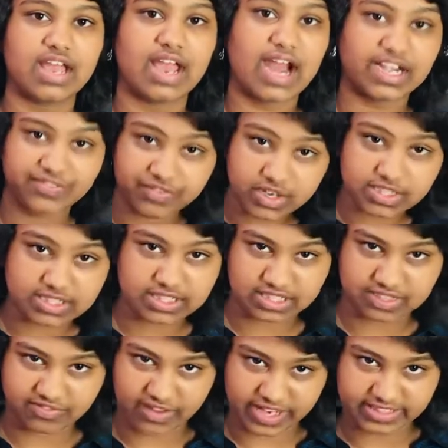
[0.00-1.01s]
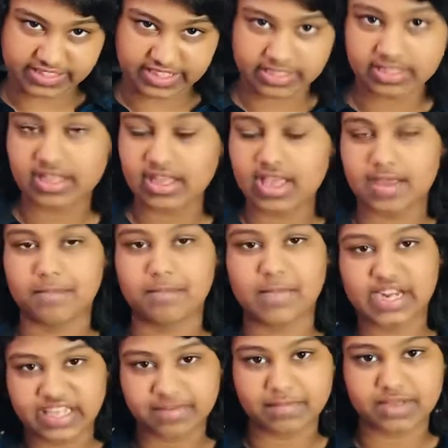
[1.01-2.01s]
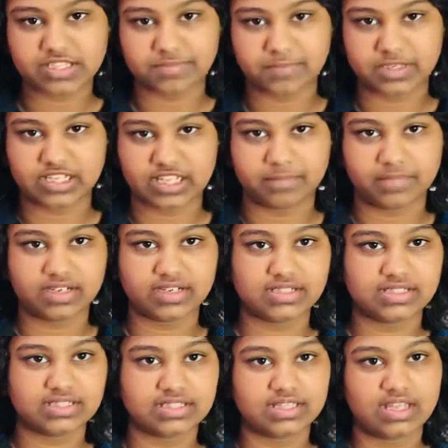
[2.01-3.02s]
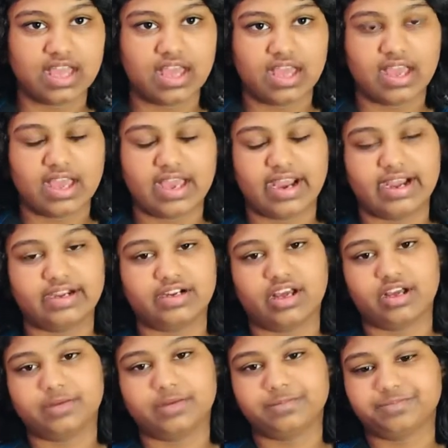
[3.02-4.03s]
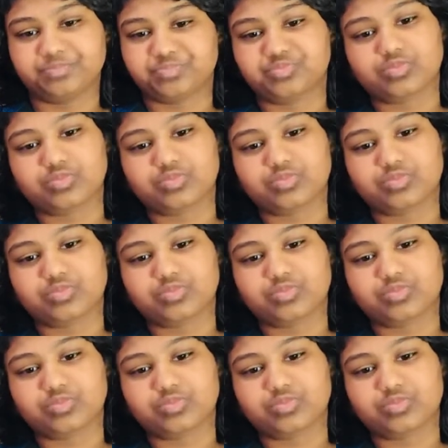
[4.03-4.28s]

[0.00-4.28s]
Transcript: adversely affecting many Mesopotamians. And